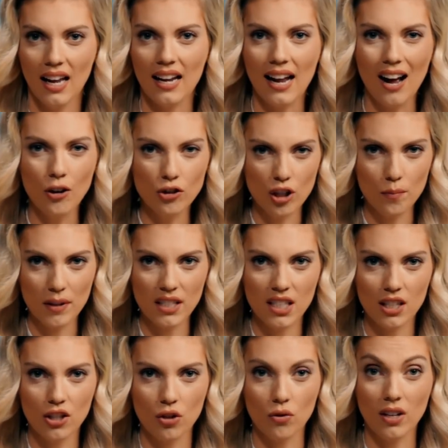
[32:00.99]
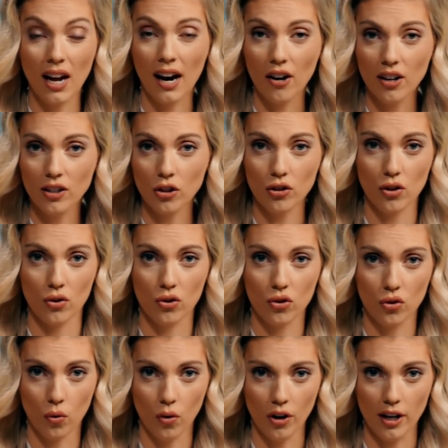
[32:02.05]
in L G B T Q characters and
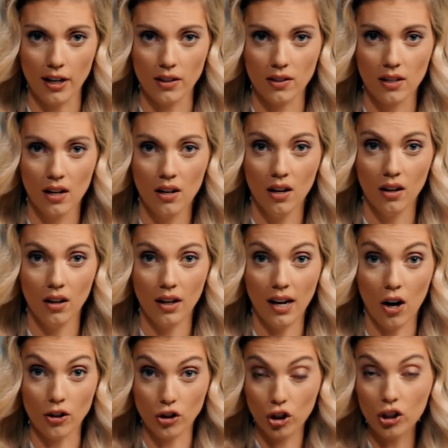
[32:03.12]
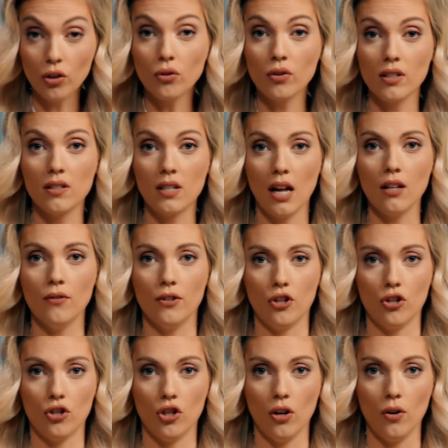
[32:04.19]
stories on children's
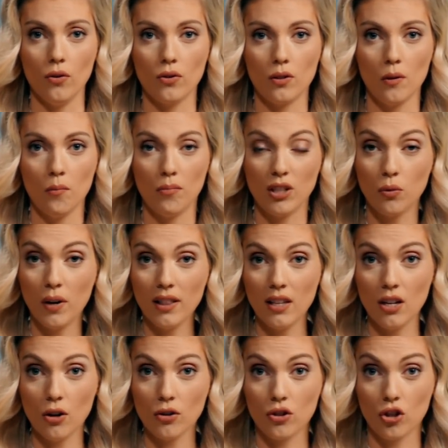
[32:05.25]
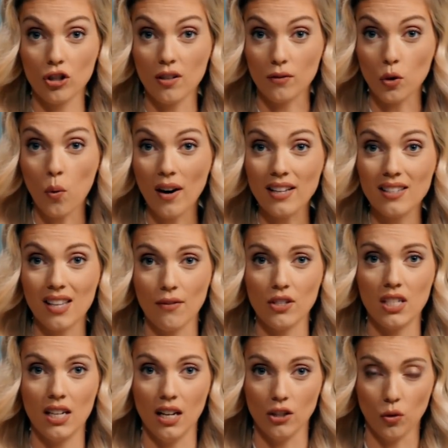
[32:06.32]
television shows between the years just of twenty
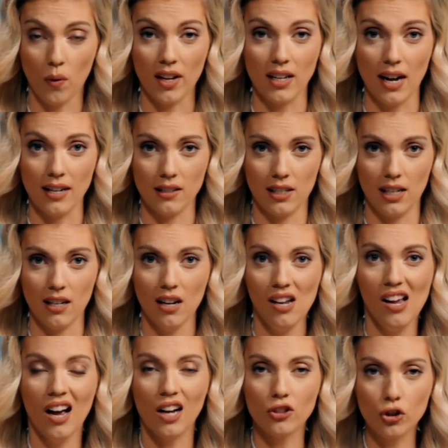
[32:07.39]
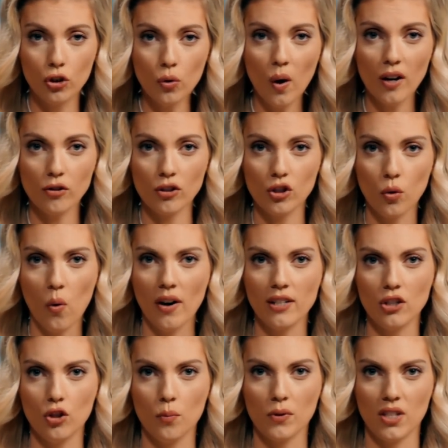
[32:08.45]
seventeen and twenty nineteen. A two hundred
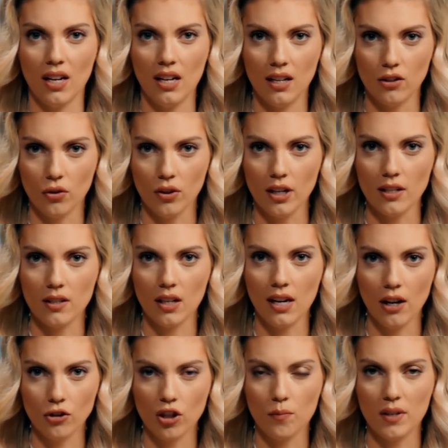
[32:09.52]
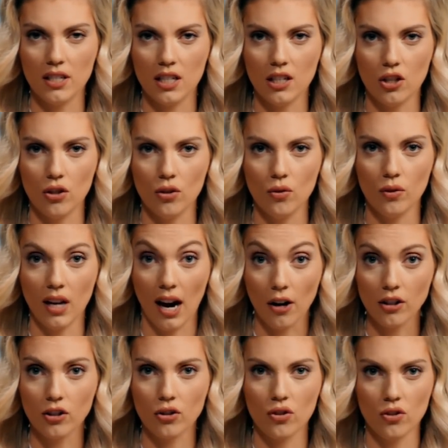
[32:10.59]
twenty-two percent increase in L G B T Q
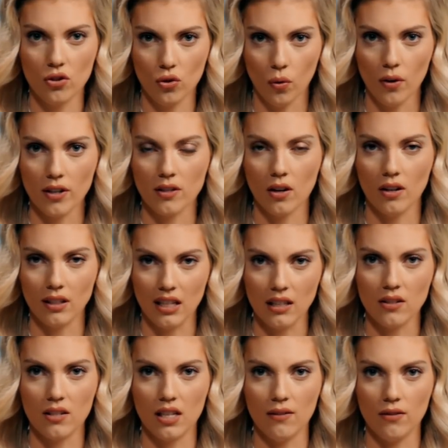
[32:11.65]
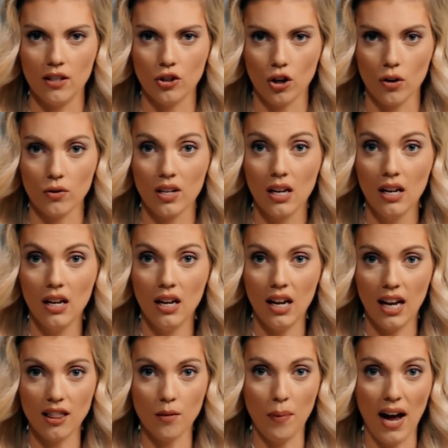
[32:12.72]
characters and stories on kids' T V shows
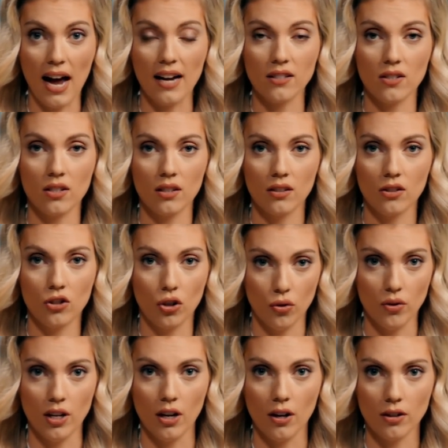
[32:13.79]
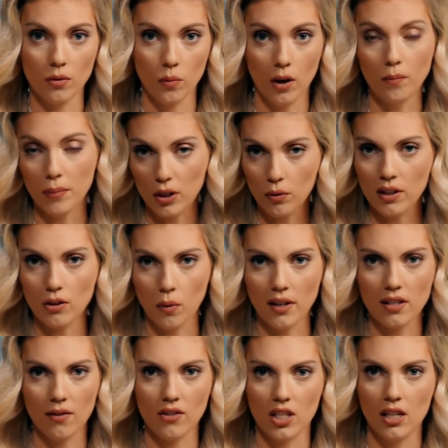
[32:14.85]
in the past two years, well, between twenty
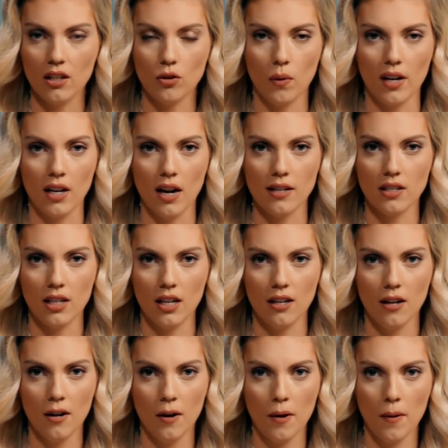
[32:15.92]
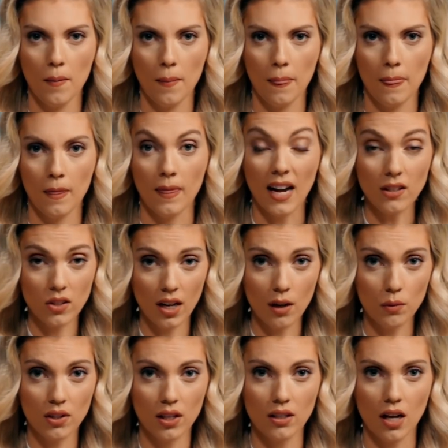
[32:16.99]
seventeen and twenty nineteen. That
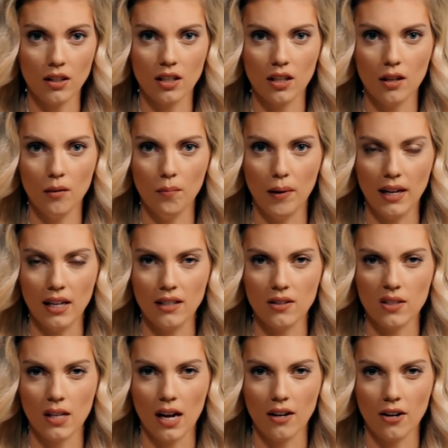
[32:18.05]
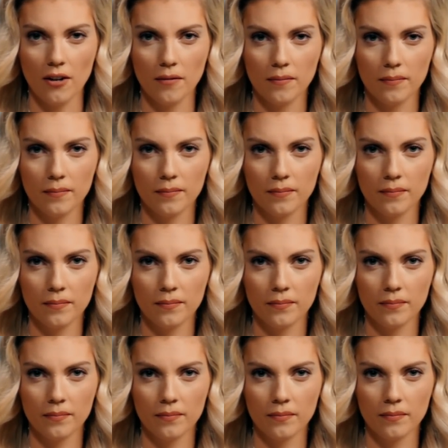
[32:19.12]
study was conducted by Insider.
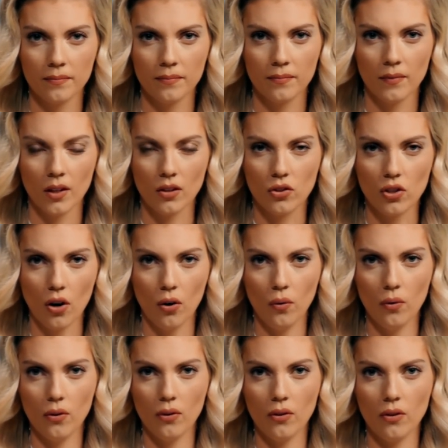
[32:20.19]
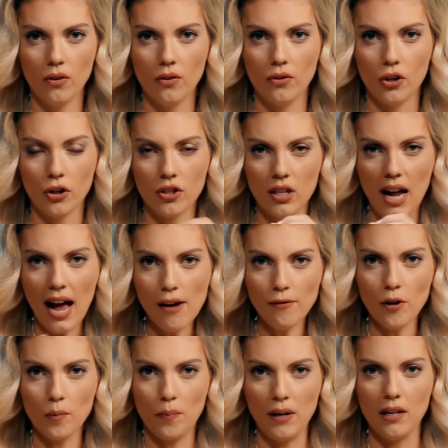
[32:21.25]
So there's an
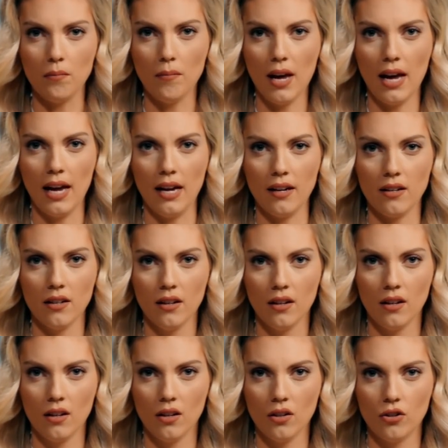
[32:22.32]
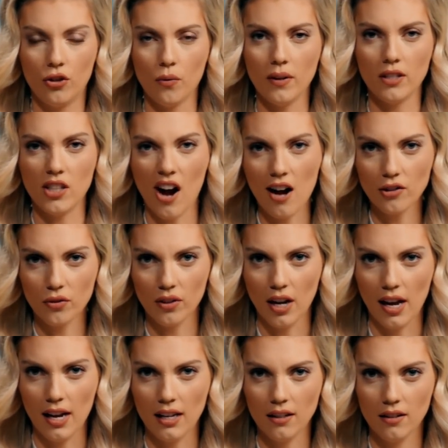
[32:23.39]
effort being made to
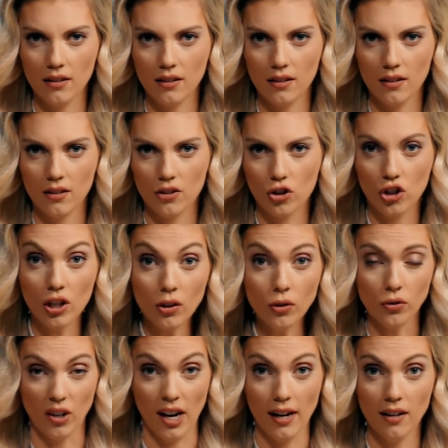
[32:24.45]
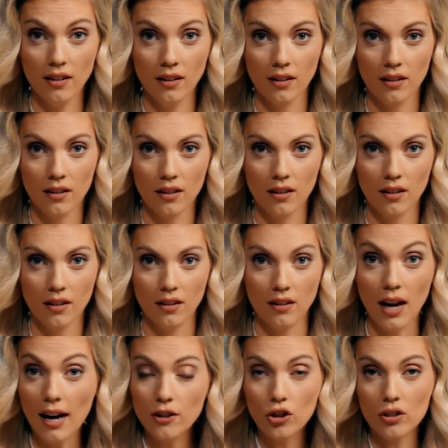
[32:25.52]
indoctrinate children,
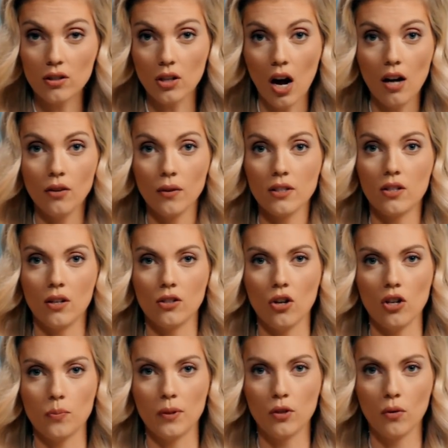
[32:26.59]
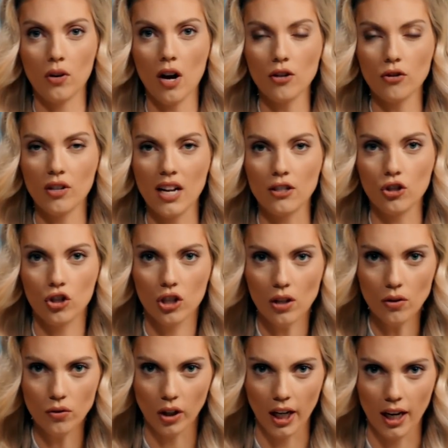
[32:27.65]
not just tolerance in adults, but to indoctrinate
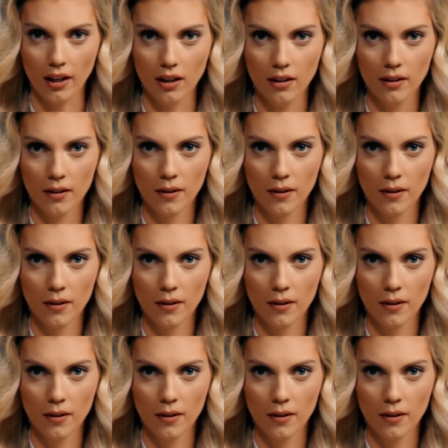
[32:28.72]
children